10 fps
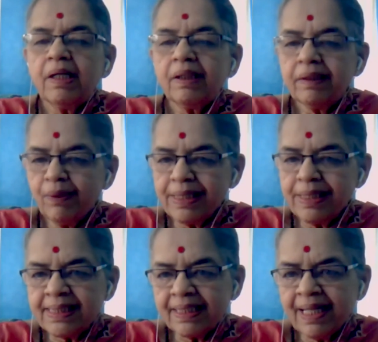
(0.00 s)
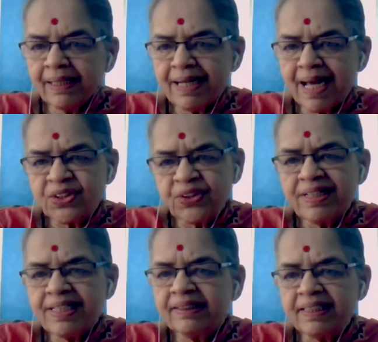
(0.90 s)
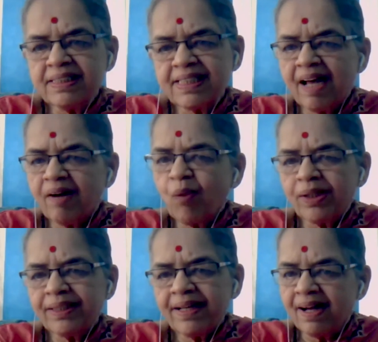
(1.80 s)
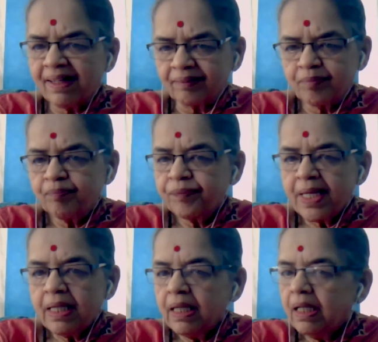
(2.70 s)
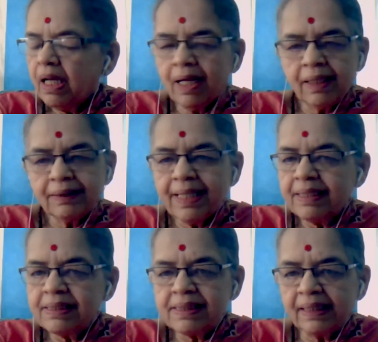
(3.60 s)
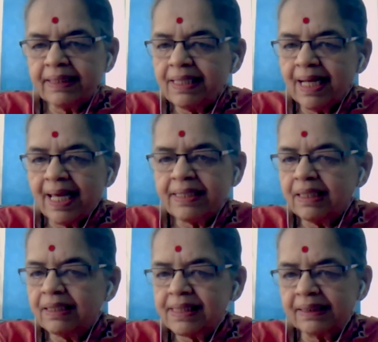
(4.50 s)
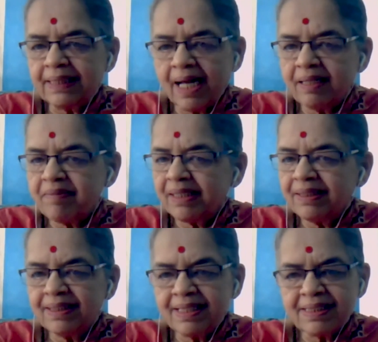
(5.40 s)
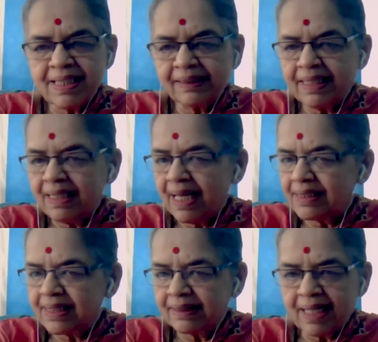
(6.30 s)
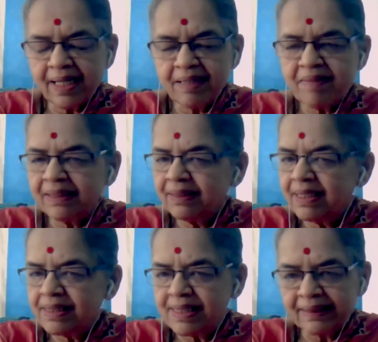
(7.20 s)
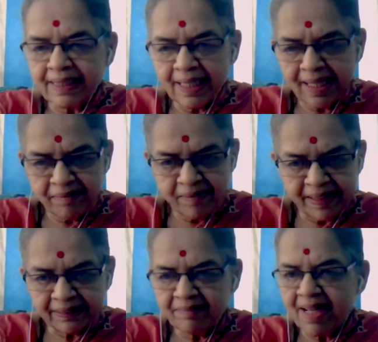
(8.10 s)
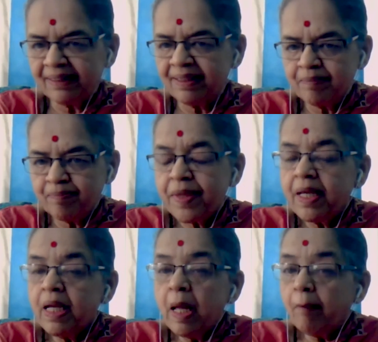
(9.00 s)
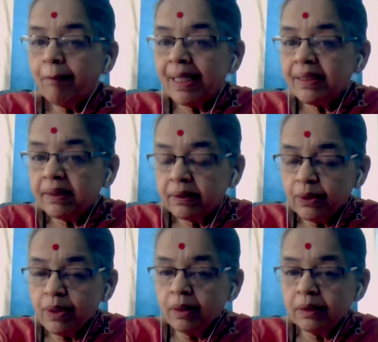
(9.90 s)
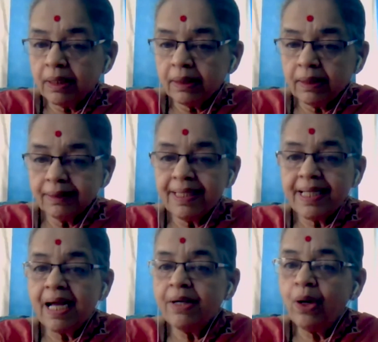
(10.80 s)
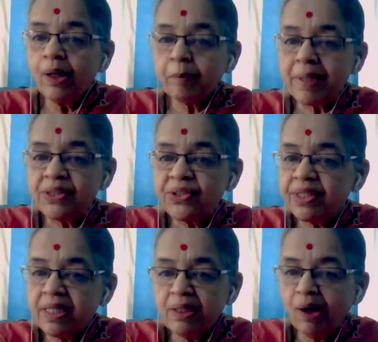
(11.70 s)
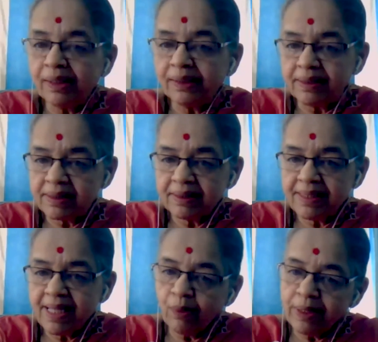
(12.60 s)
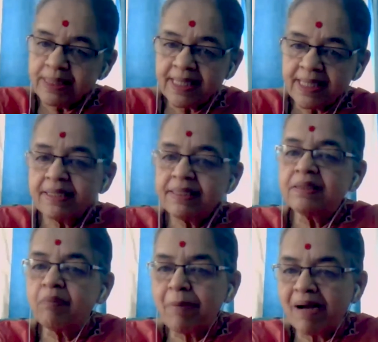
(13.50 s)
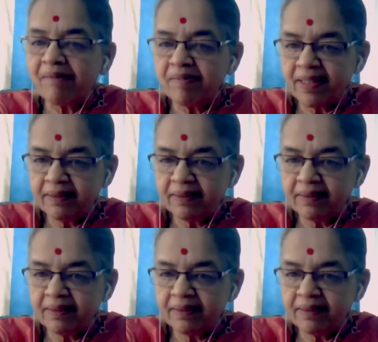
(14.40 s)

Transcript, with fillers: They only say that naturally things are what they are. What they are. Uh, there is nothing like uh, Satkaryavada, there is nothing like Asatkaryavada, there is nothing like Vivartavada. But you know, uh, they are not mentioning all this. They are only saying it is swabhava.